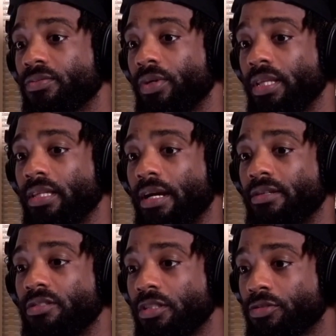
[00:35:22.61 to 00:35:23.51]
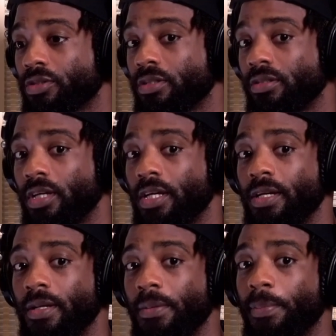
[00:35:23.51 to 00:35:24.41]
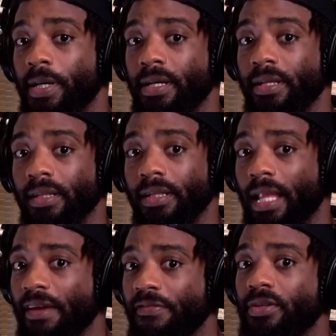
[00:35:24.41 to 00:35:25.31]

with our children. But life be